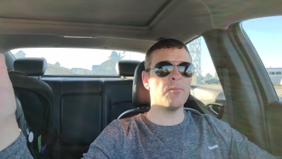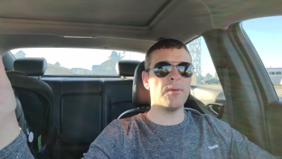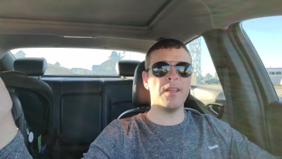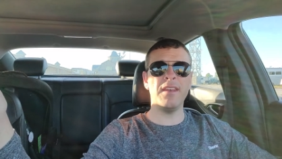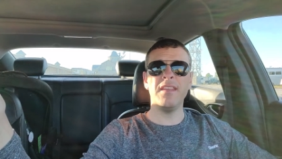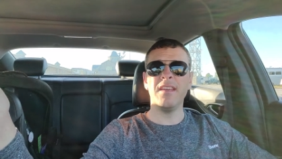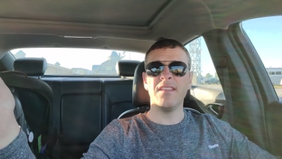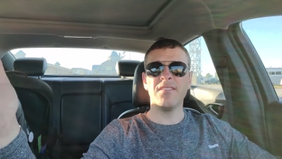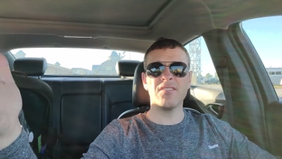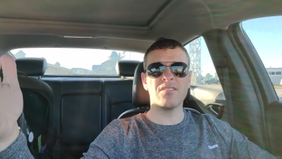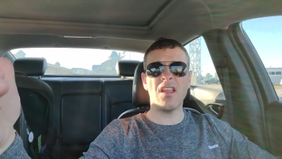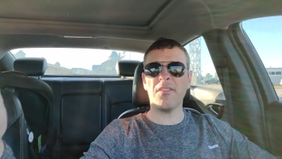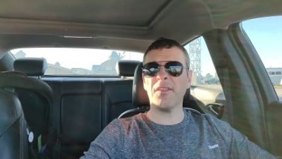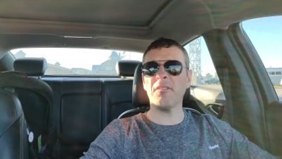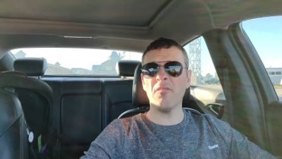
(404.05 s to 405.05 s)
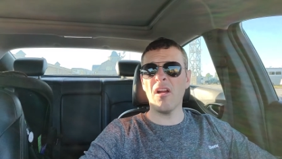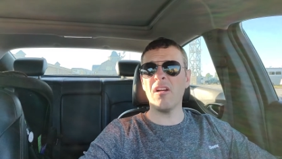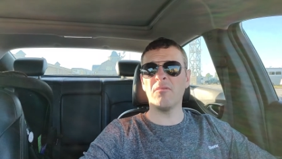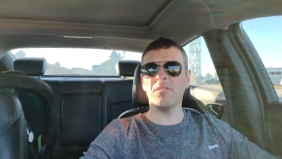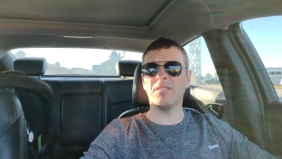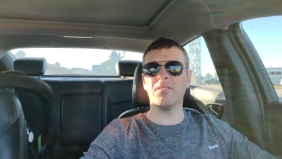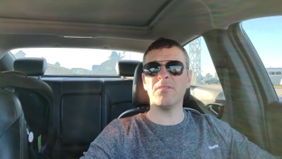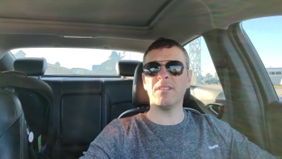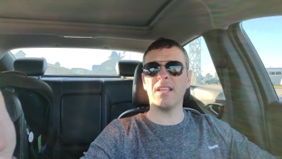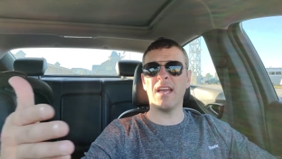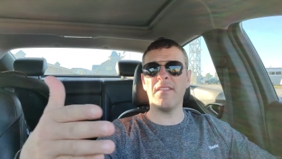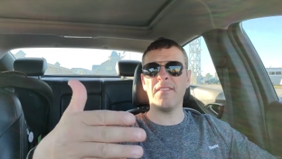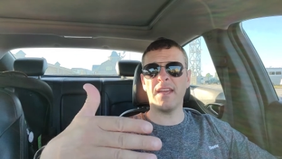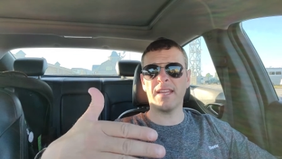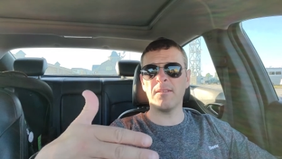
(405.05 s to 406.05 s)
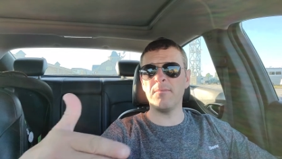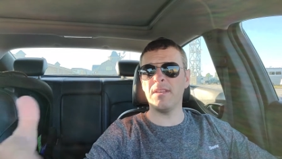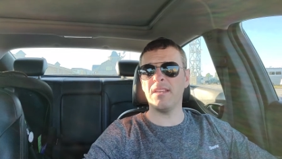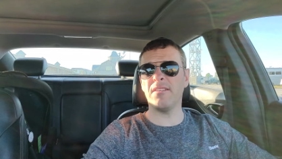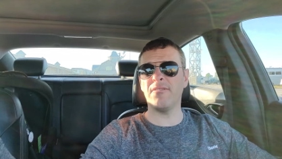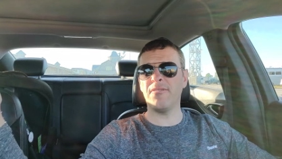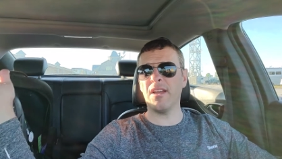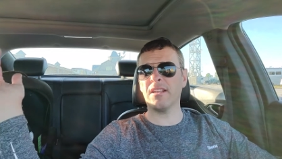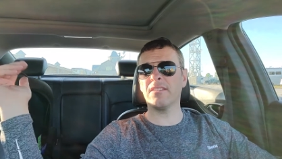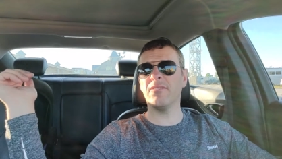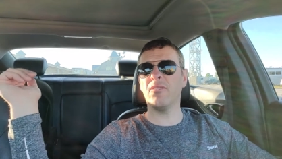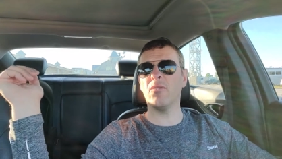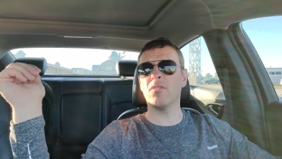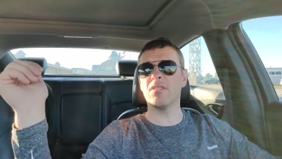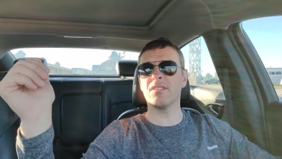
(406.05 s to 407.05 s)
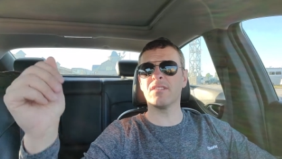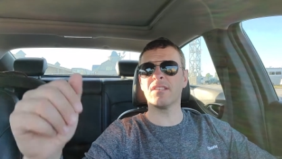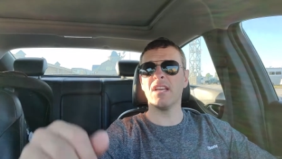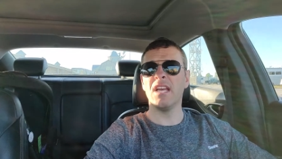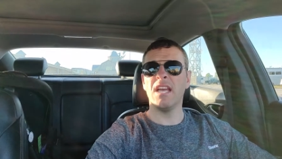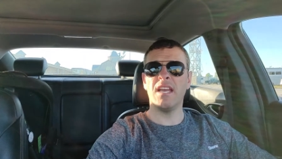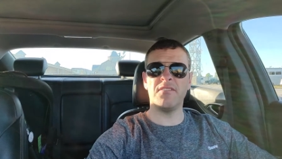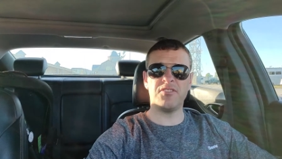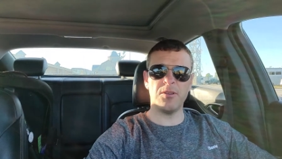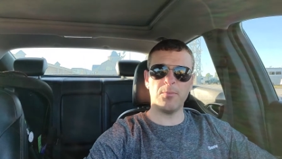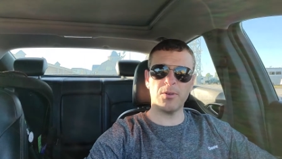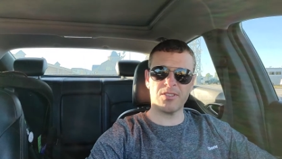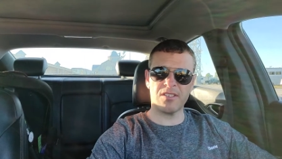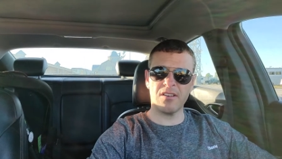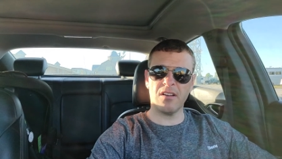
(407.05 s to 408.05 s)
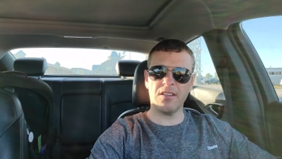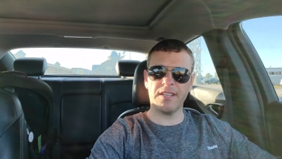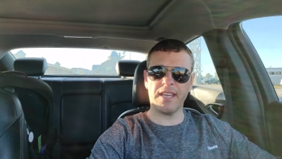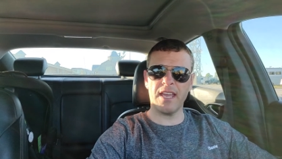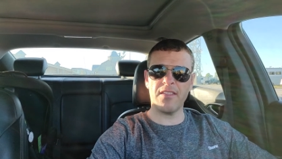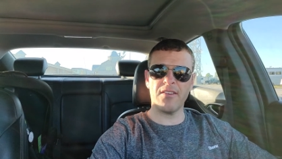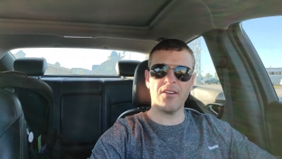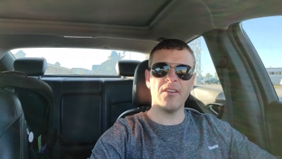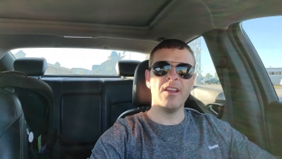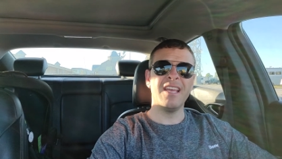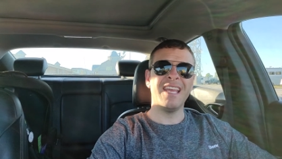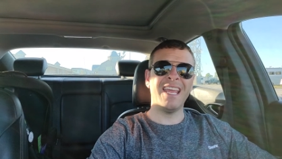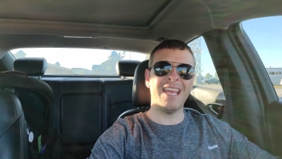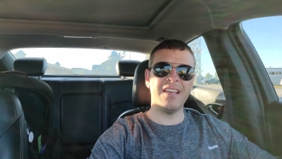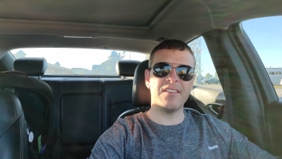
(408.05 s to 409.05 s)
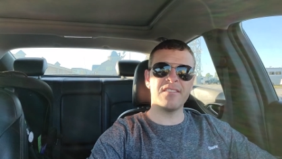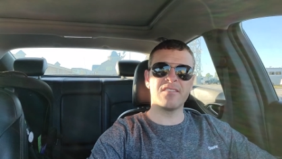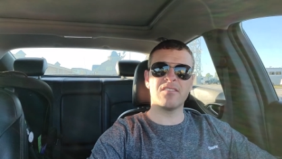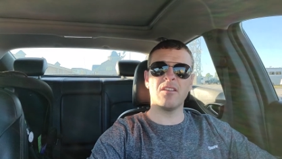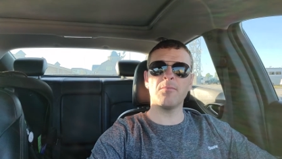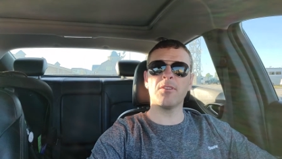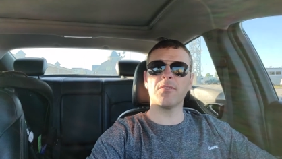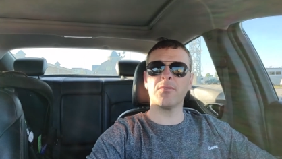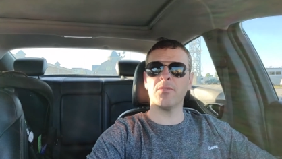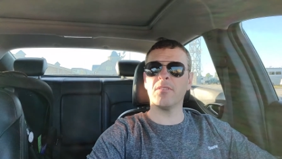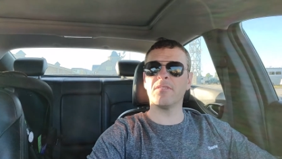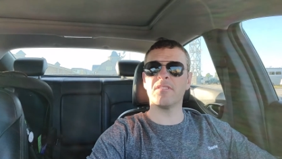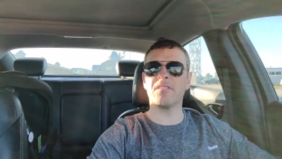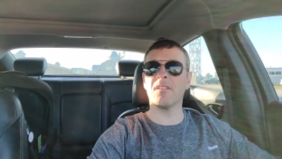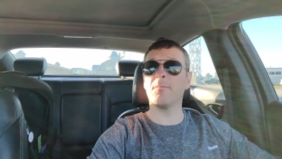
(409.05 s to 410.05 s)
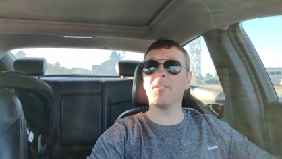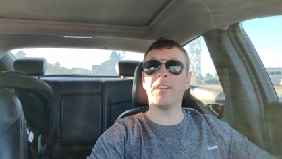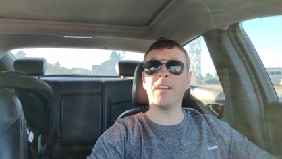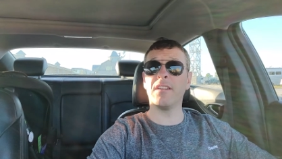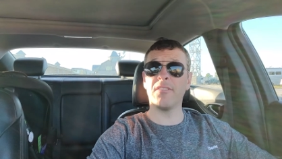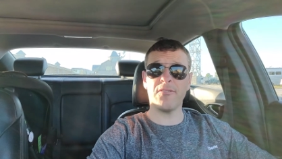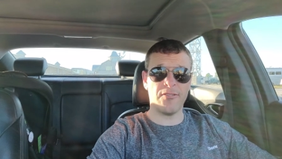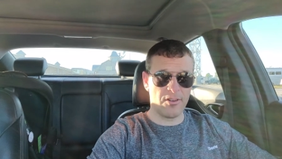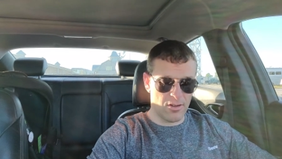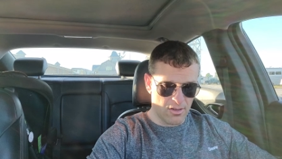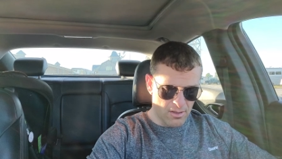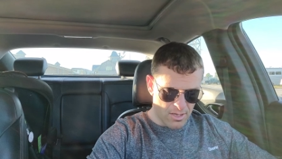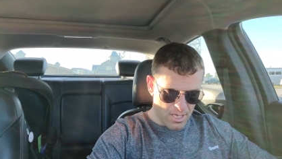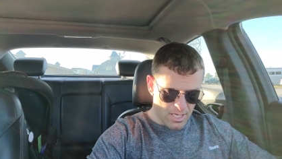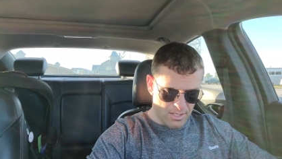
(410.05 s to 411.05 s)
But there's nothing wrong with doing that. And that can be an effective horse if she puts it all together into the summer, throughout the summer, and into the fall.